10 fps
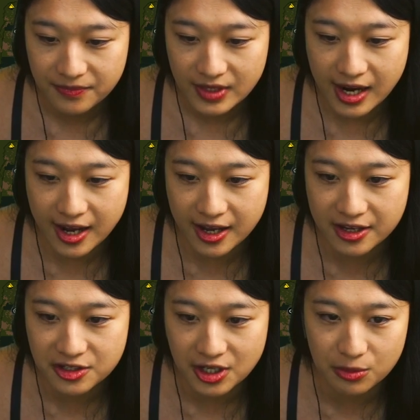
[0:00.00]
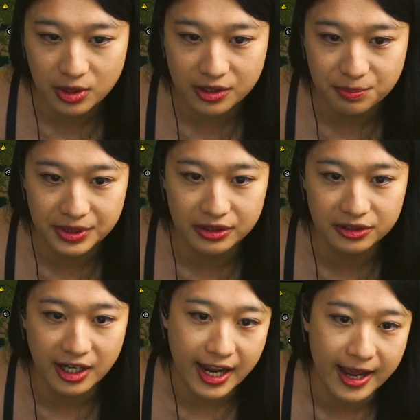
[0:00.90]
And I want to build
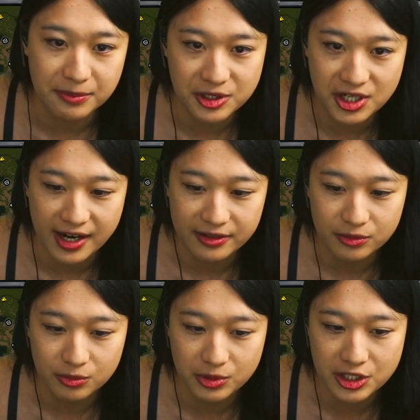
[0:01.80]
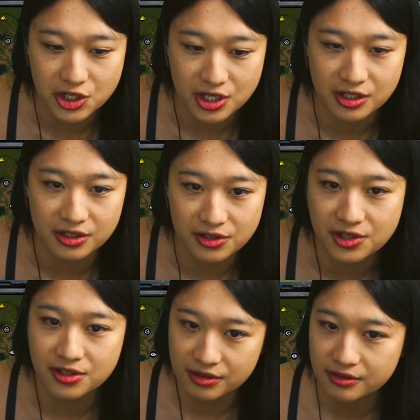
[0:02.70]
a habitat, which
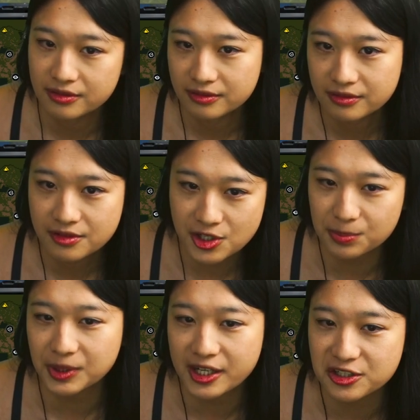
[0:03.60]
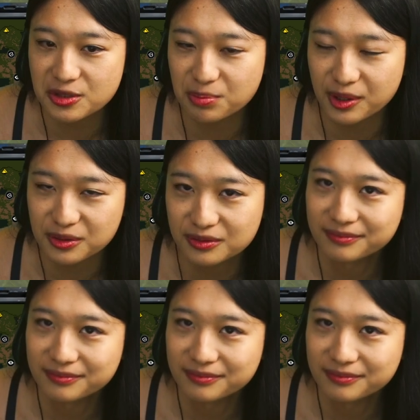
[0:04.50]
is supply depot.